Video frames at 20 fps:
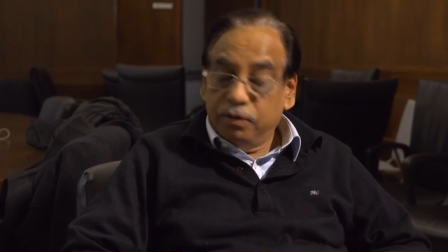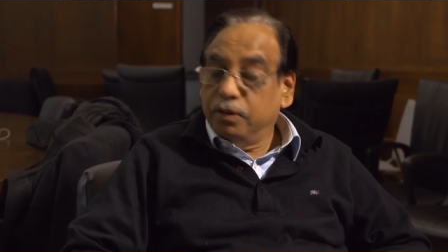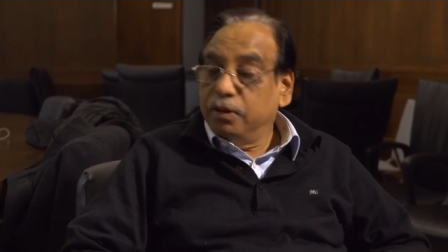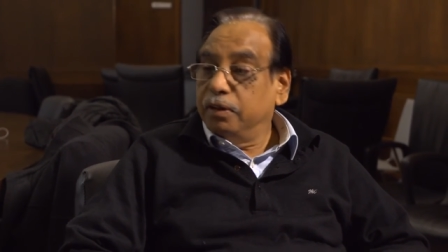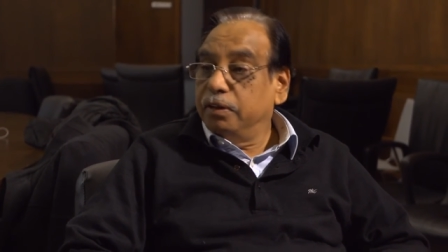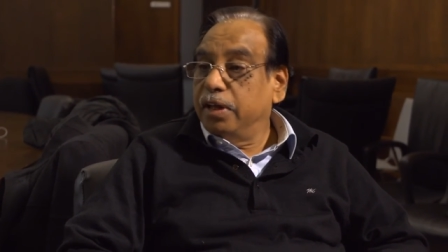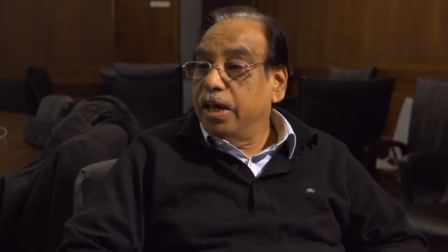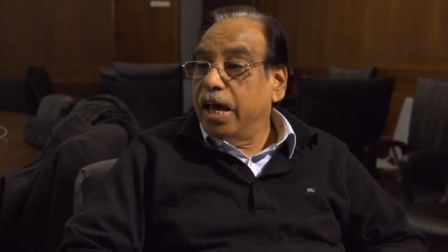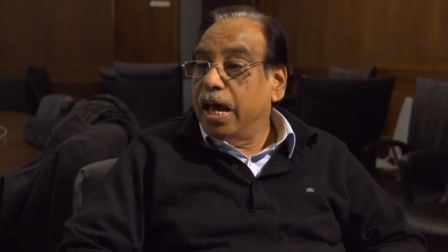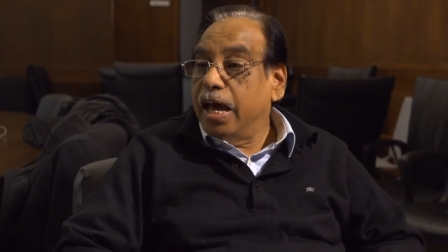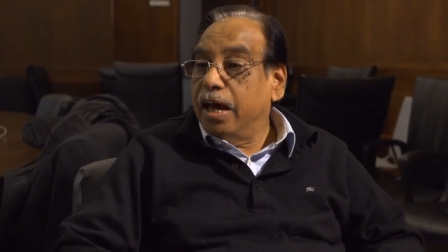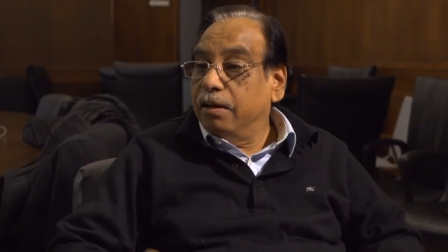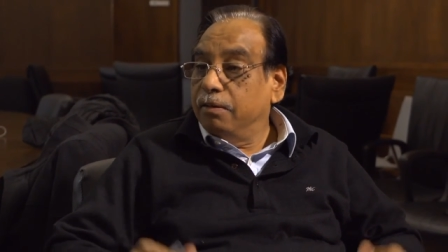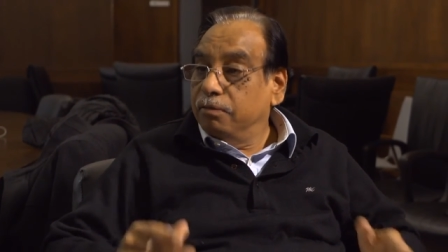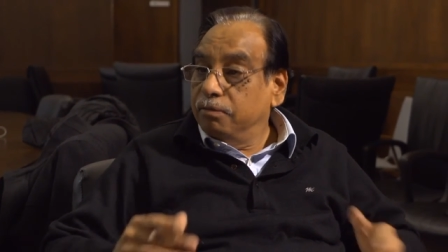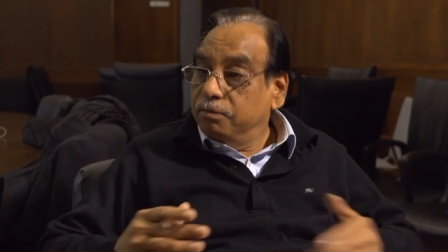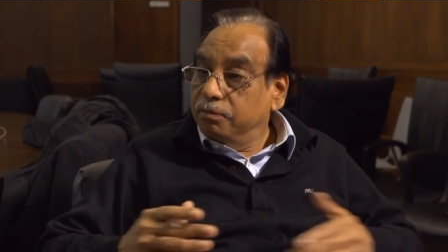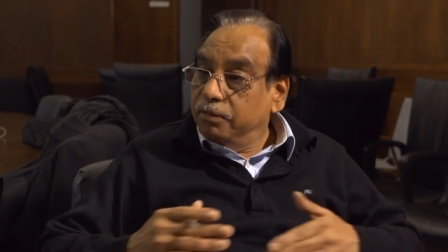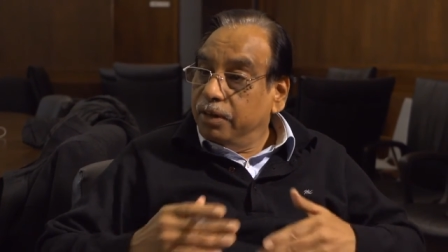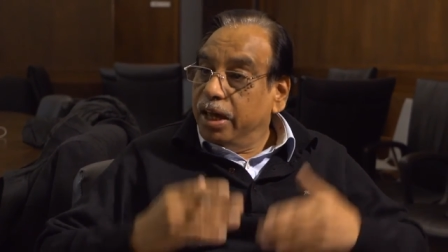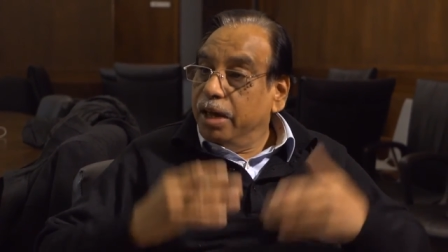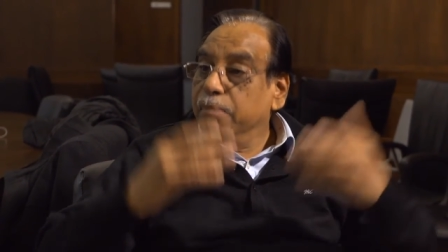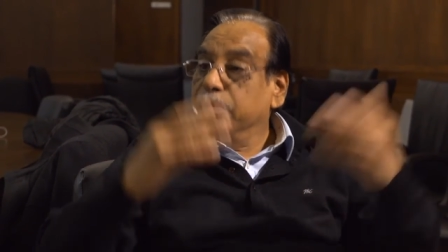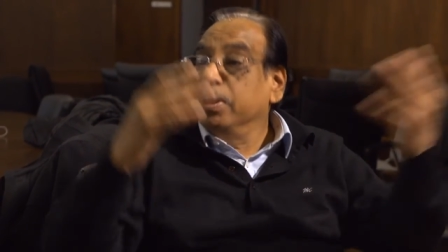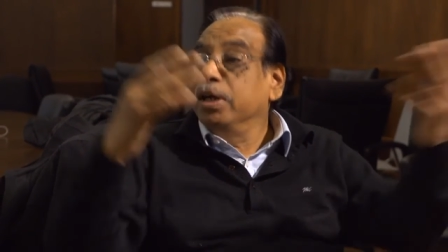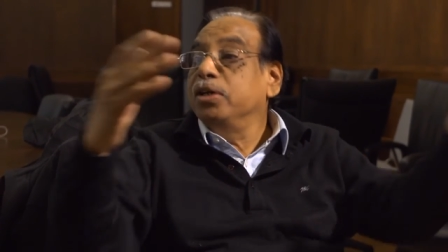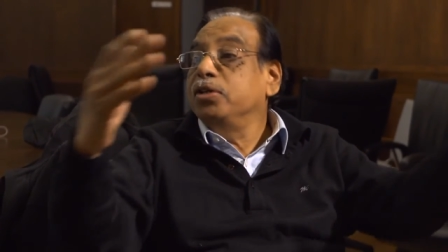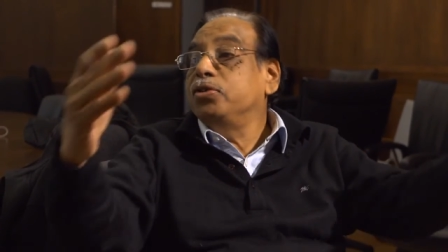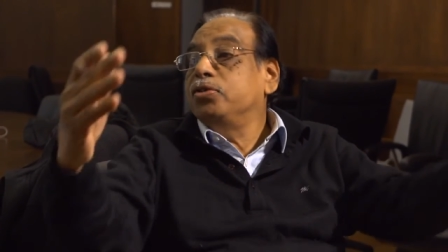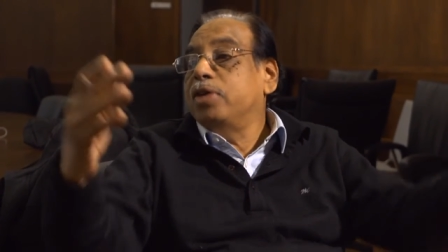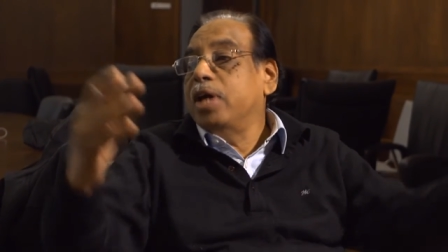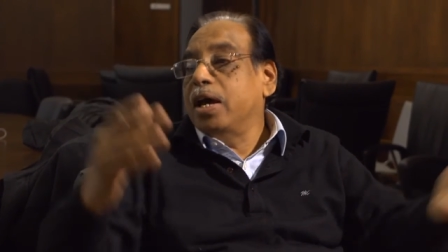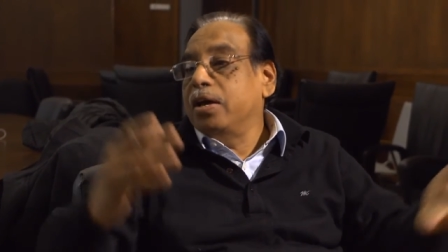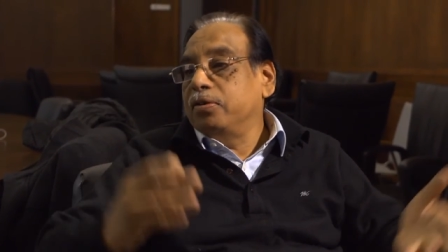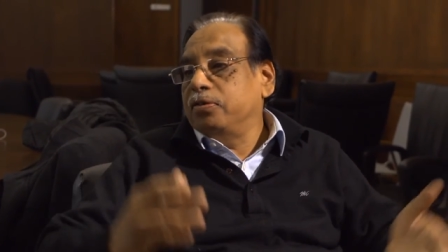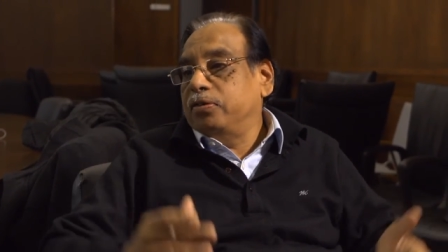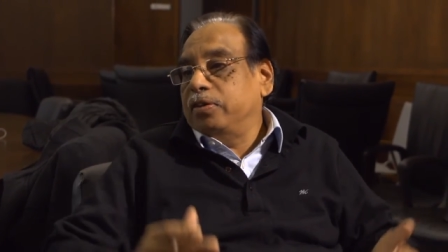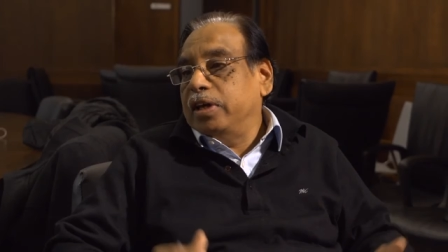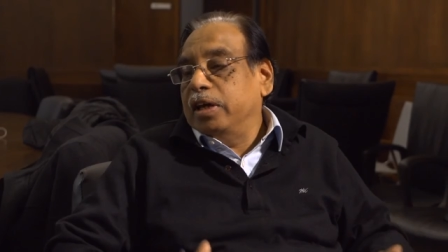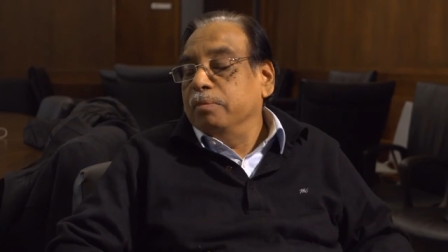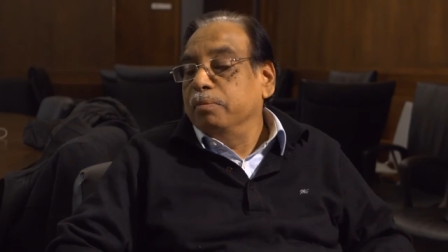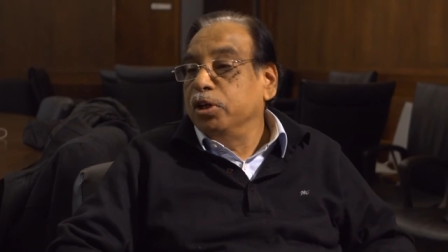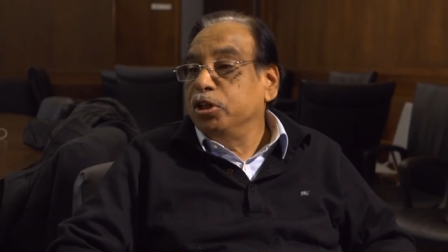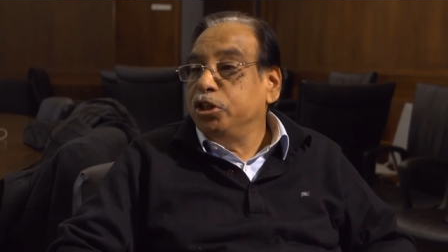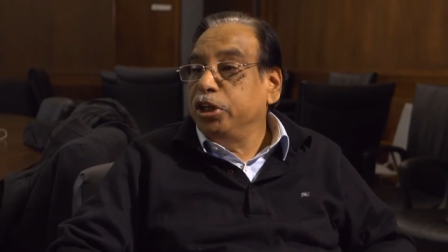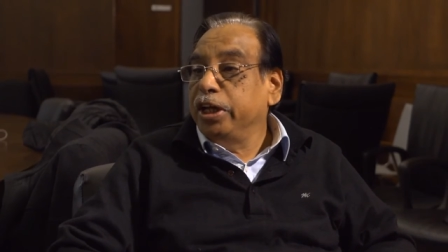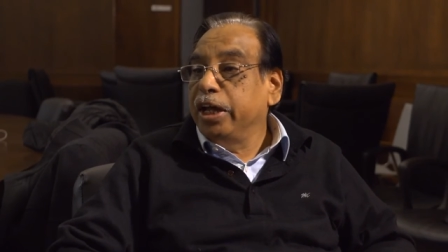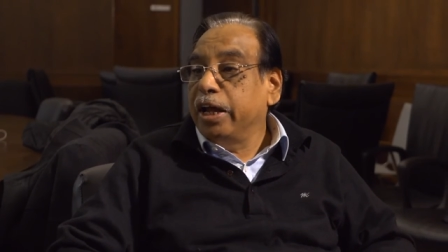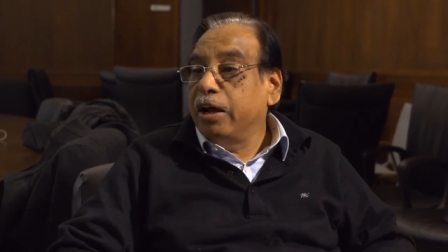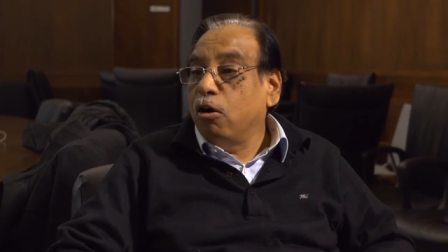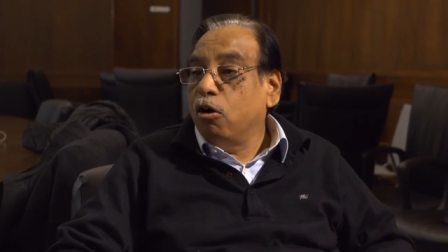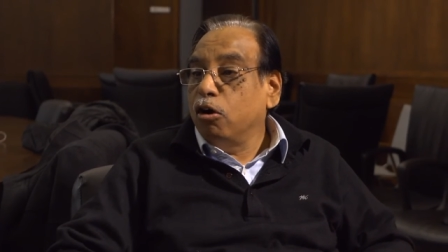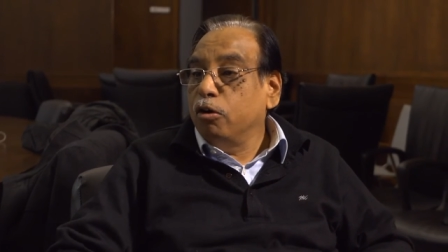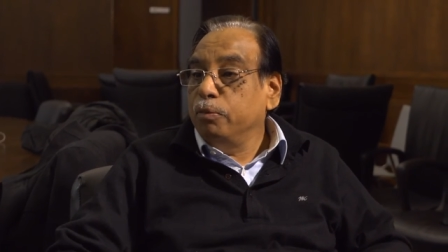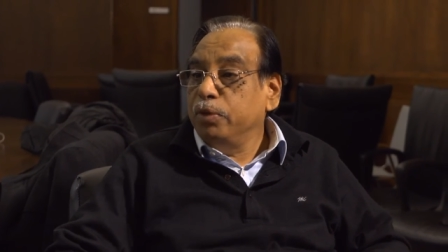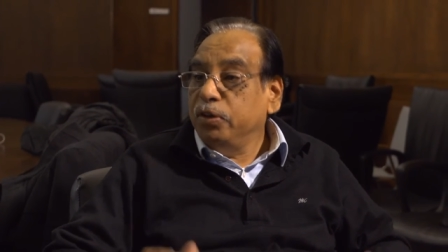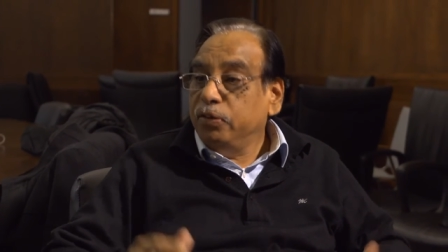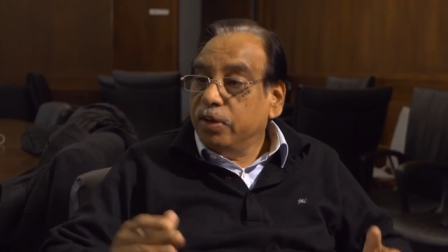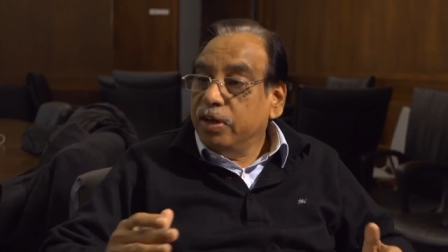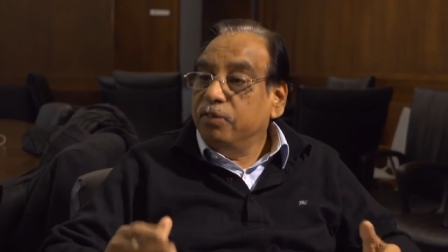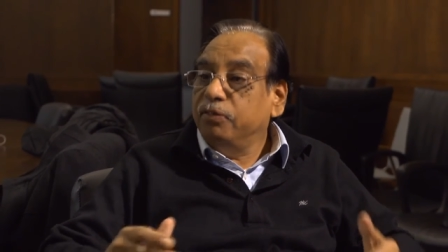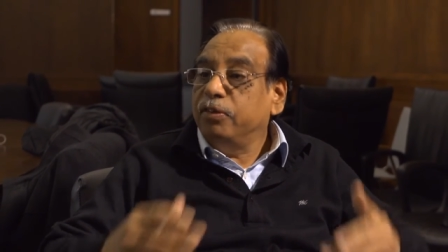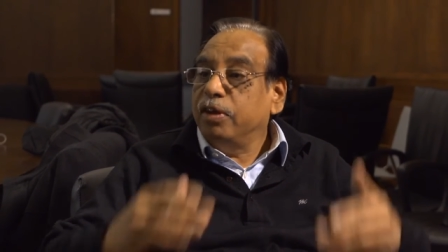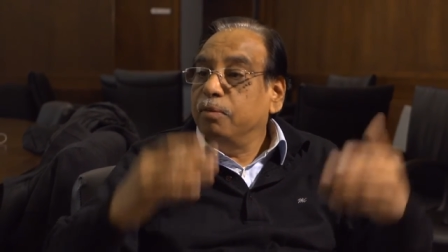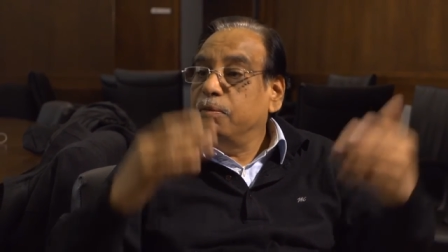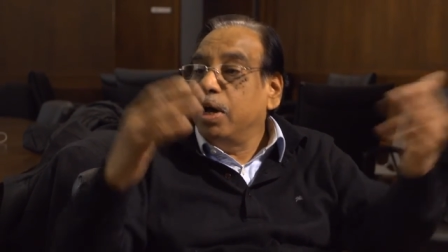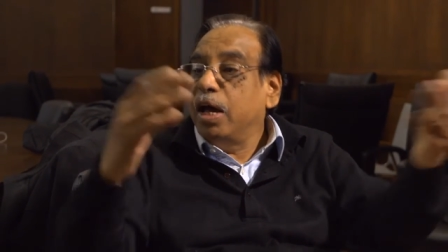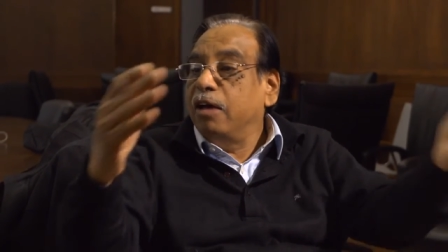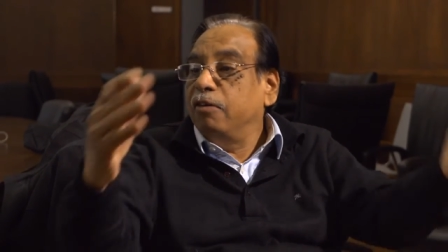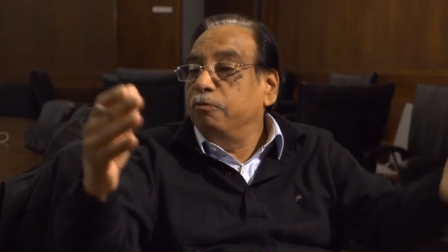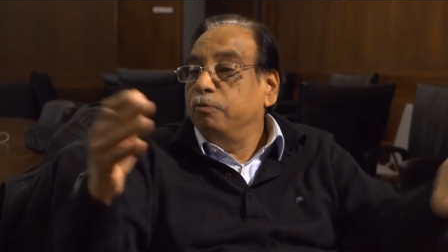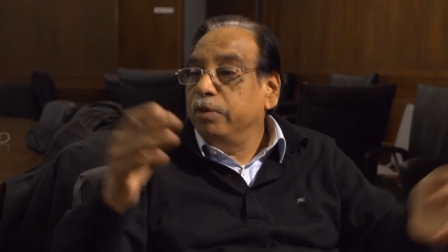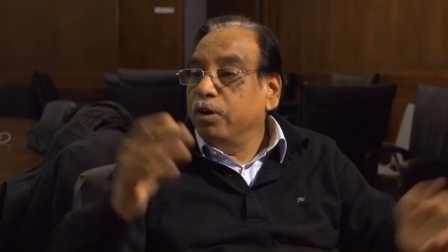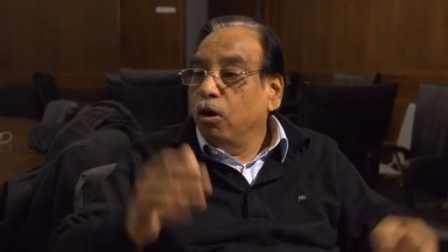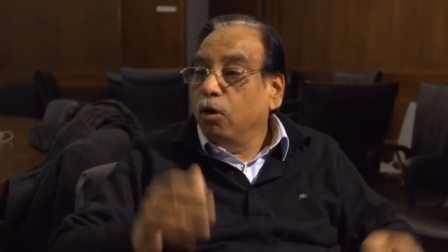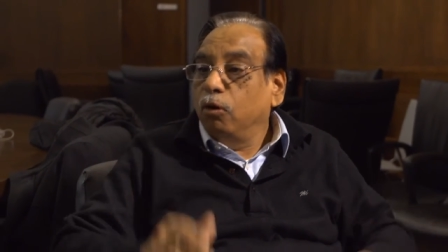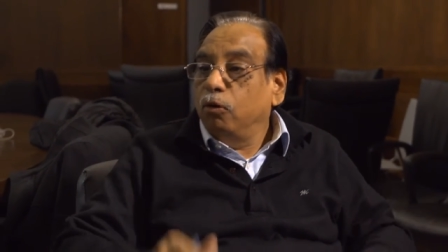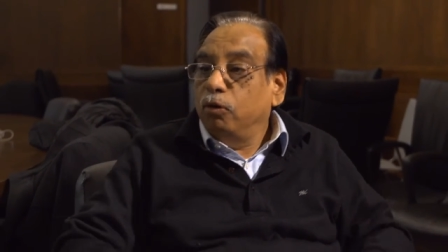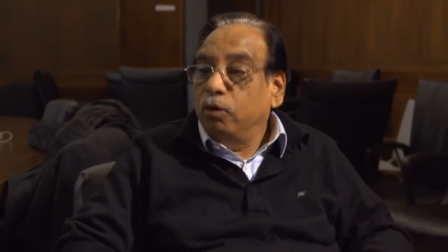they have emerged as emerging economies, and some have,